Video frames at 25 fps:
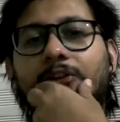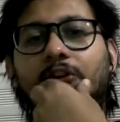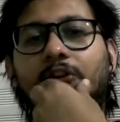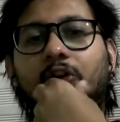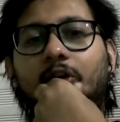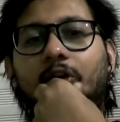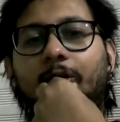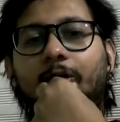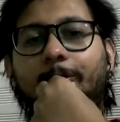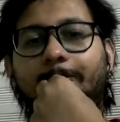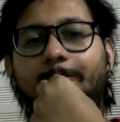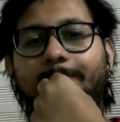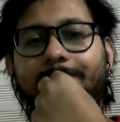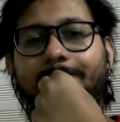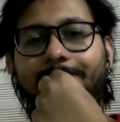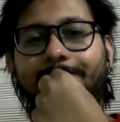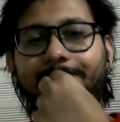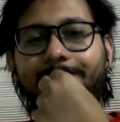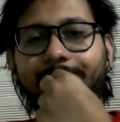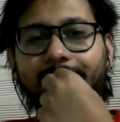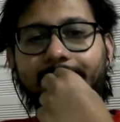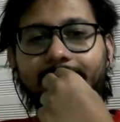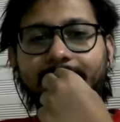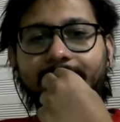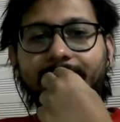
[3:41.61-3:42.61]
So
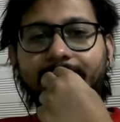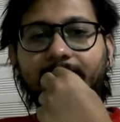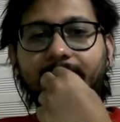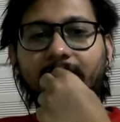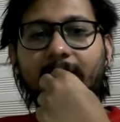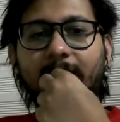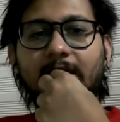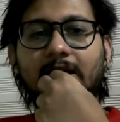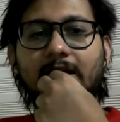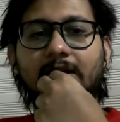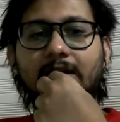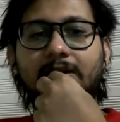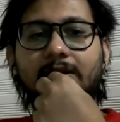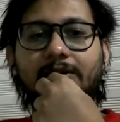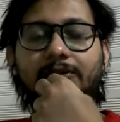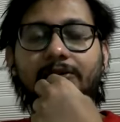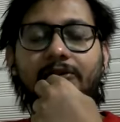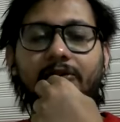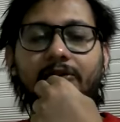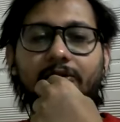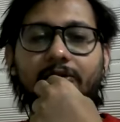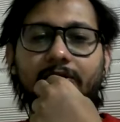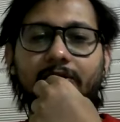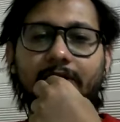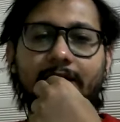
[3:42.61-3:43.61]

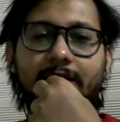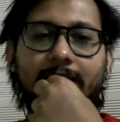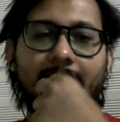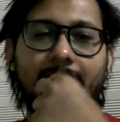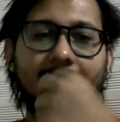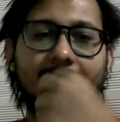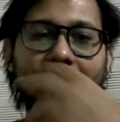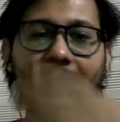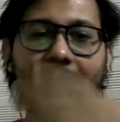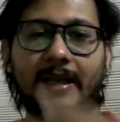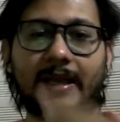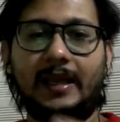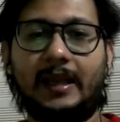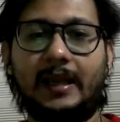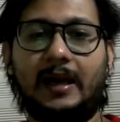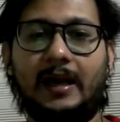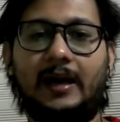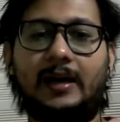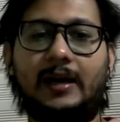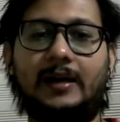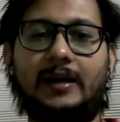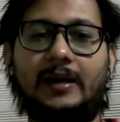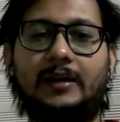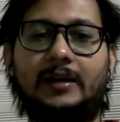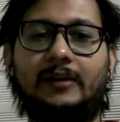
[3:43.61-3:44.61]
so they
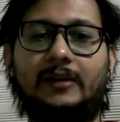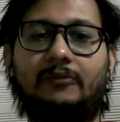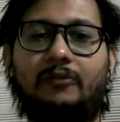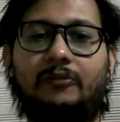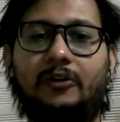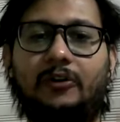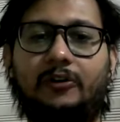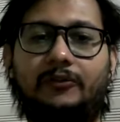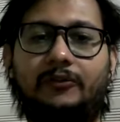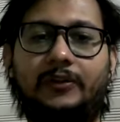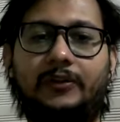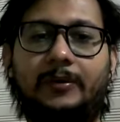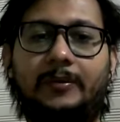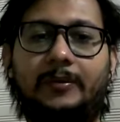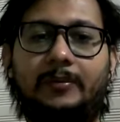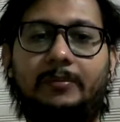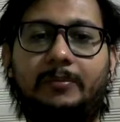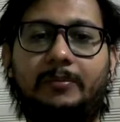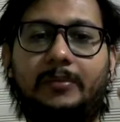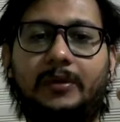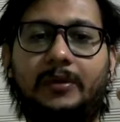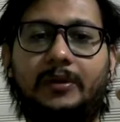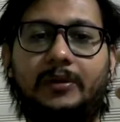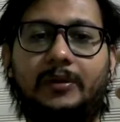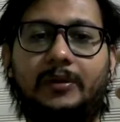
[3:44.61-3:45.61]
are one of the